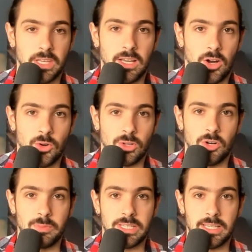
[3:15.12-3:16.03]

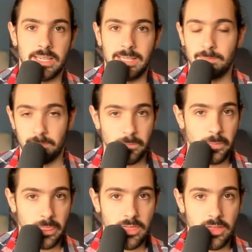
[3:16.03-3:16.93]
Oklahoma City
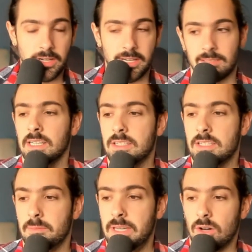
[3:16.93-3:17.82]
Thunder. To
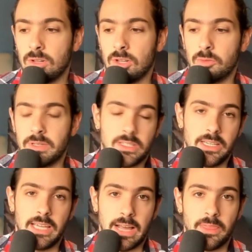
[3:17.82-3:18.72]
me, Oklahoma
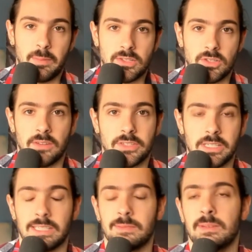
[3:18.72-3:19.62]
City had the best
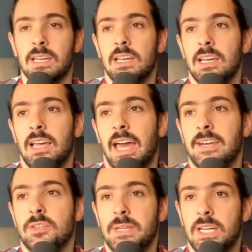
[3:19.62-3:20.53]
offseason, and
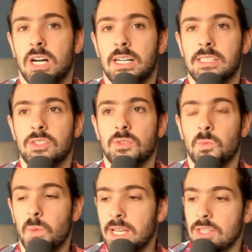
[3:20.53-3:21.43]
it's because
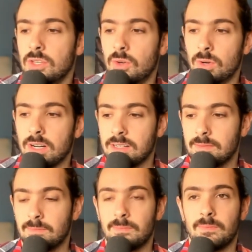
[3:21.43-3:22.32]
when you're
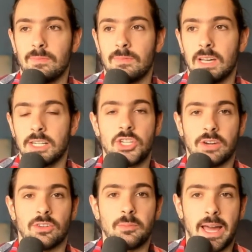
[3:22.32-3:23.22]
a
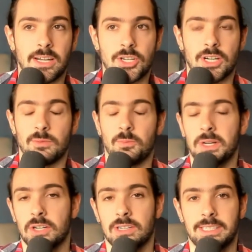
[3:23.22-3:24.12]
general manager, when
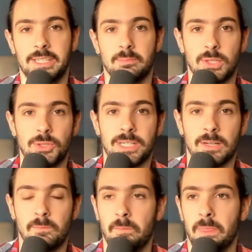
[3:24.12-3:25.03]
you're a team builder,
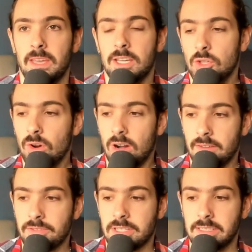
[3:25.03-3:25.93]
your
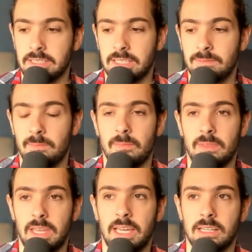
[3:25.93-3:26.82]
offseason
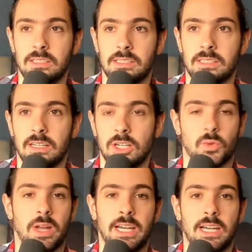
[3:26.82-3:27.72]
is
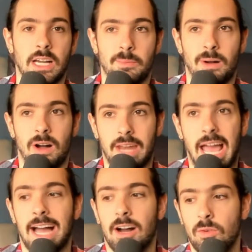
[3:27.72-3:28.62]
graded upon
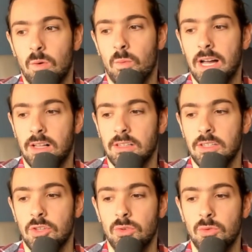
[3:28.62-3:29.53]
how well
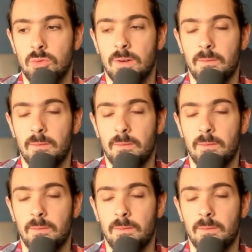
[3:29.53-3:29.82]
you